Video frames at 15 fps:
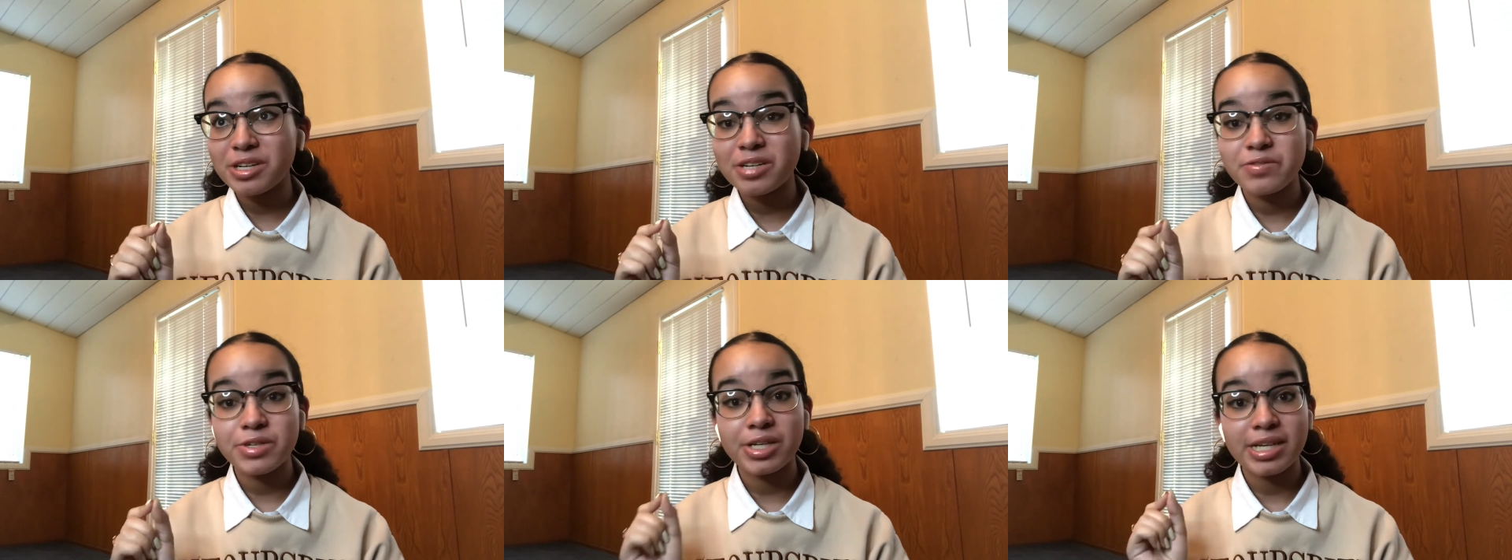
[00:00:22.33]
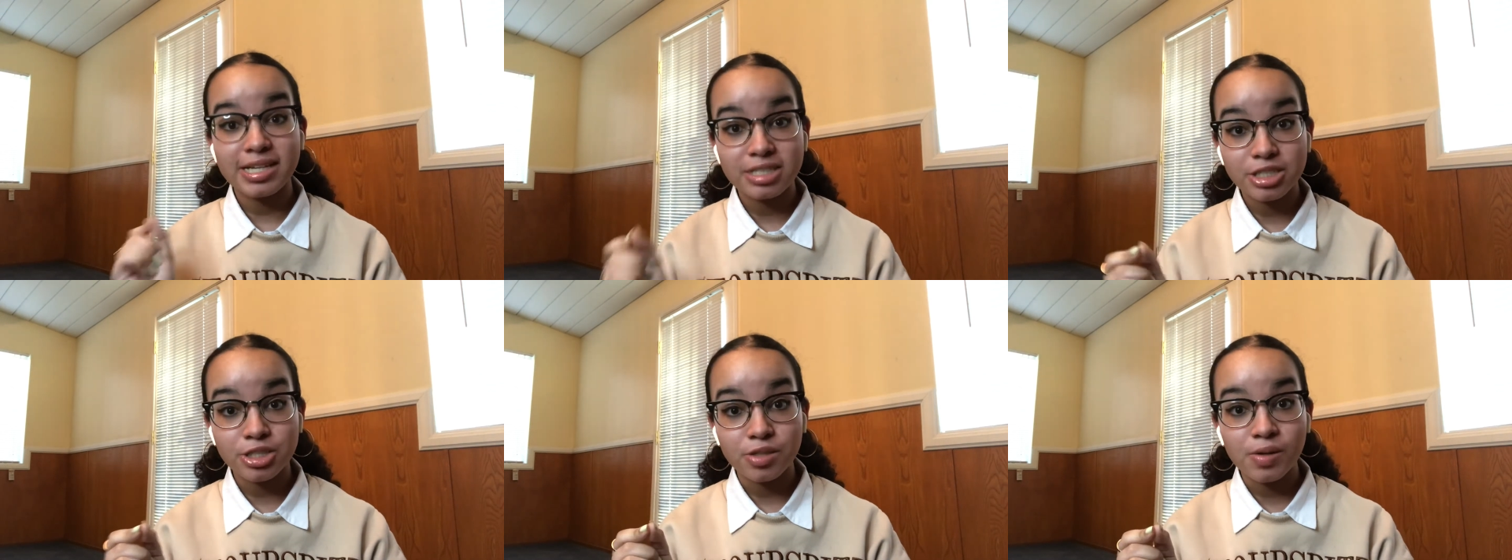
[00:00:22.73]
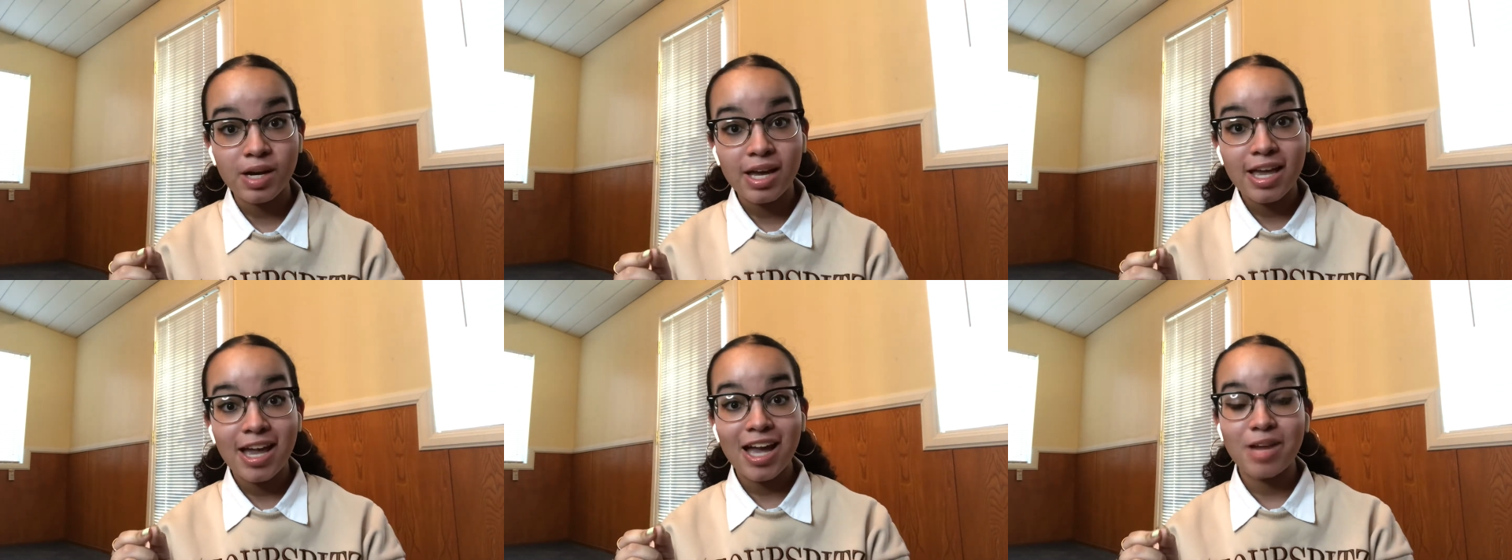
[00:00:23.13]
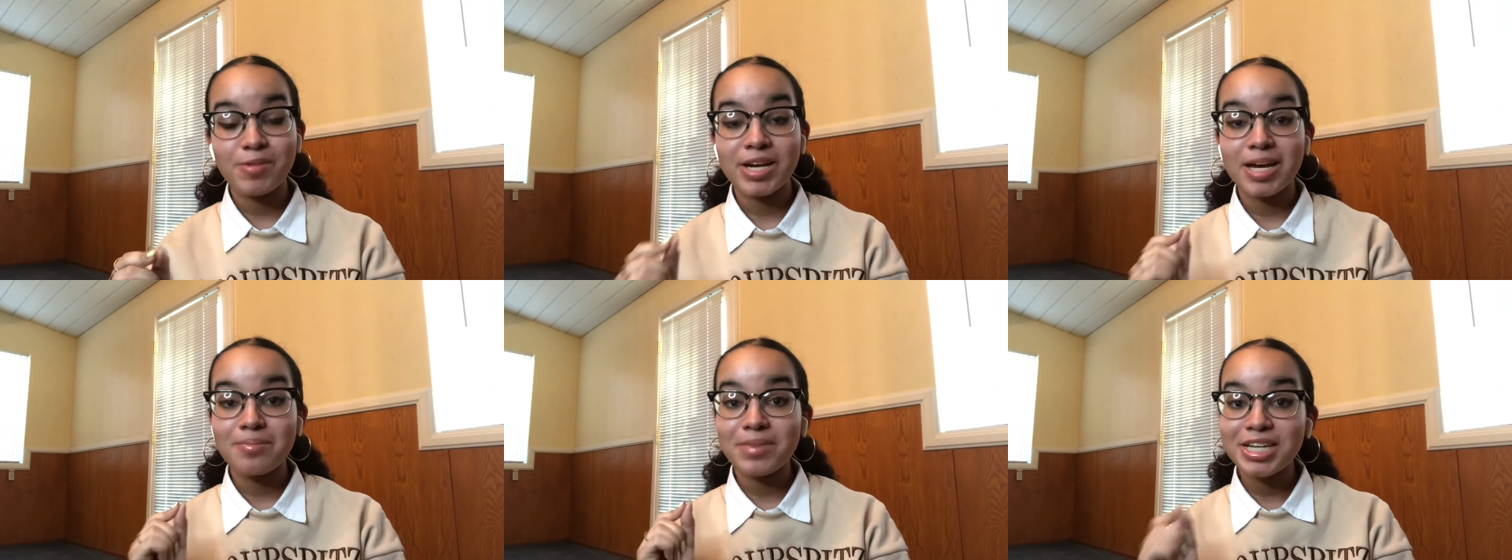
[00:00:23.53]
very into, and when I
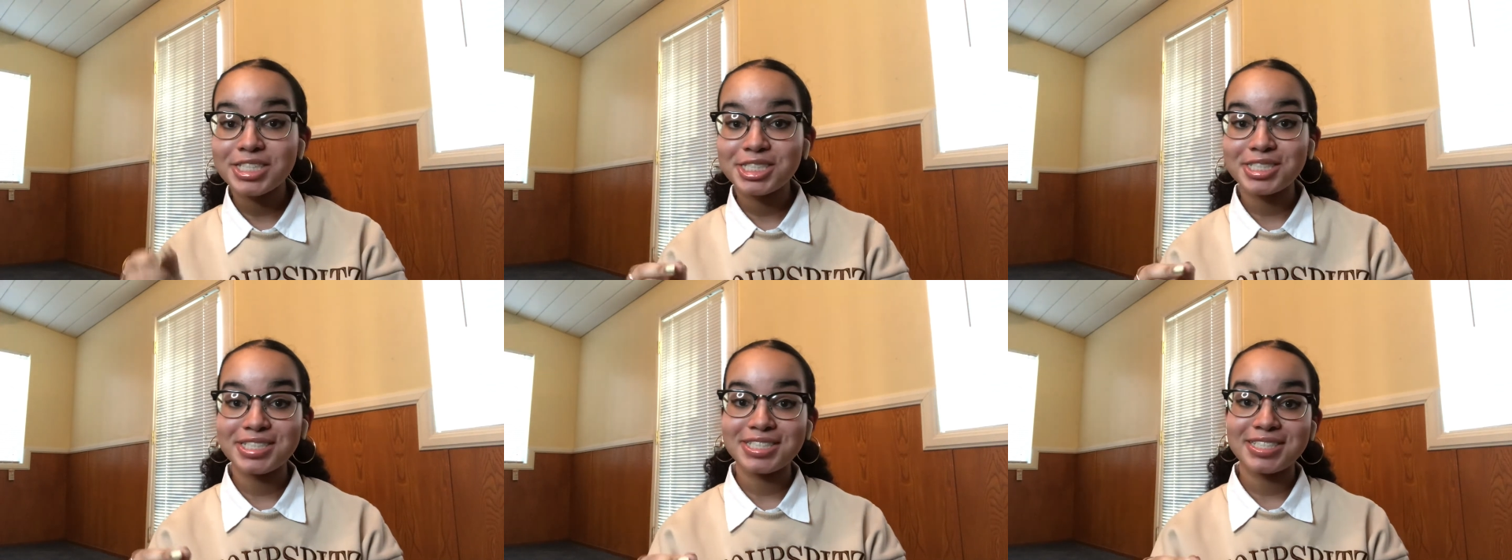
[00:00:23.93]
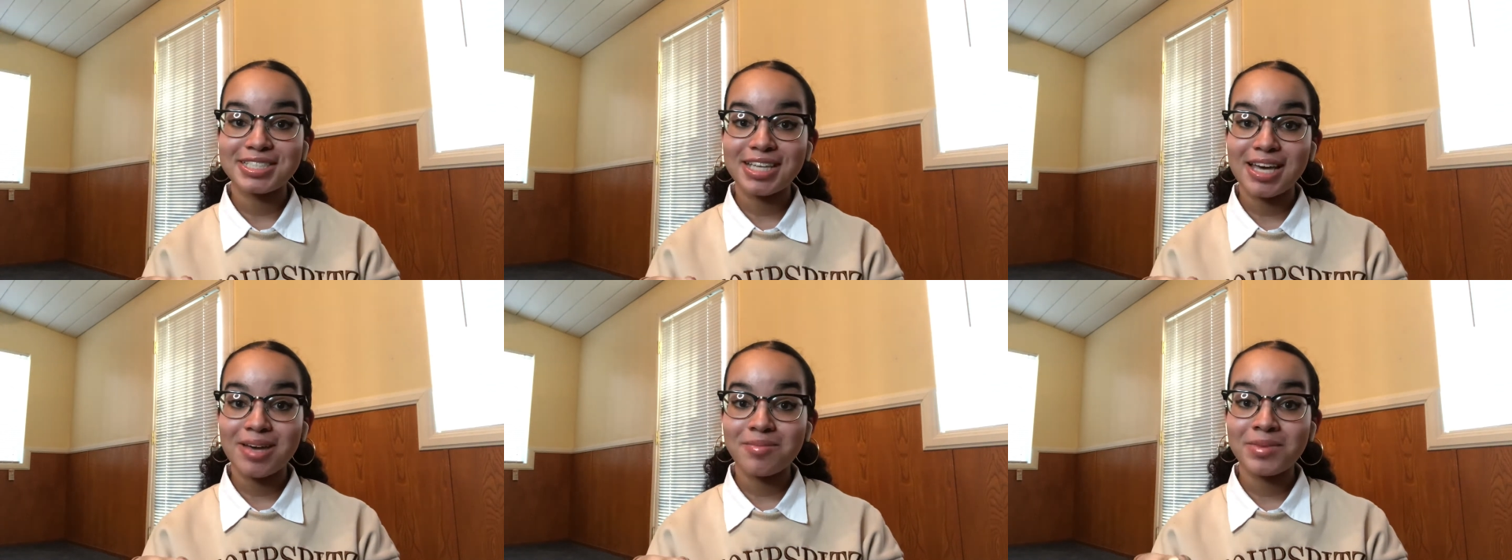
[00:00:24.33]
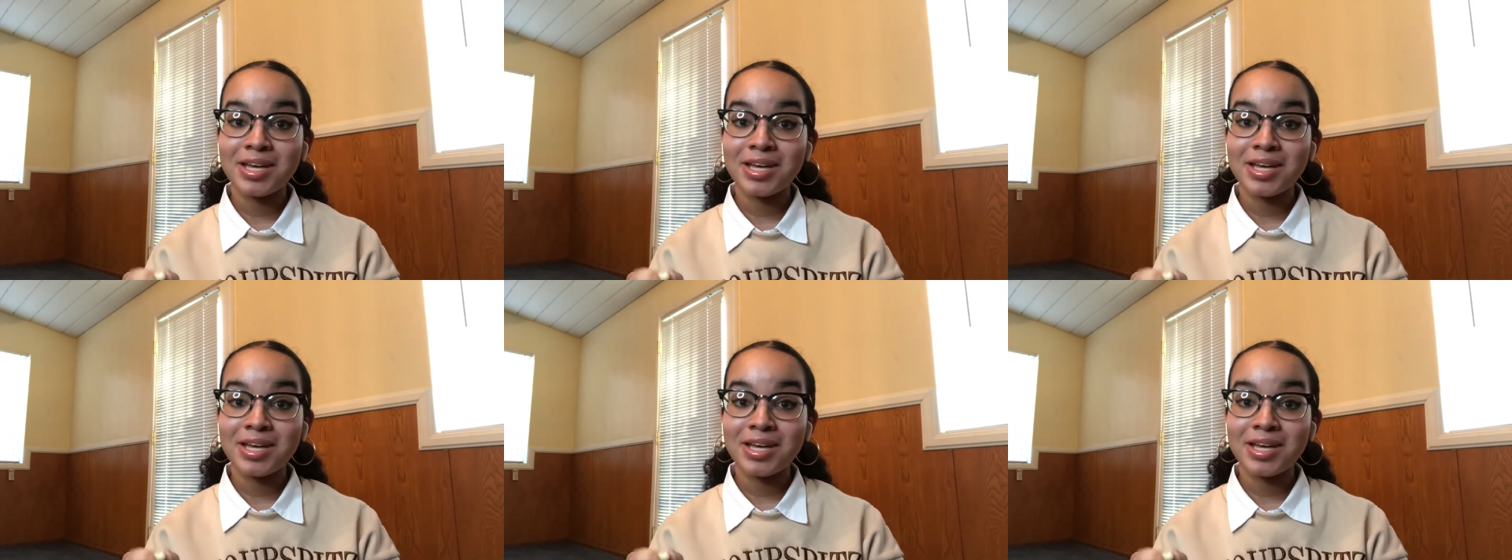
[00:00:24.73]
mentioned it to them,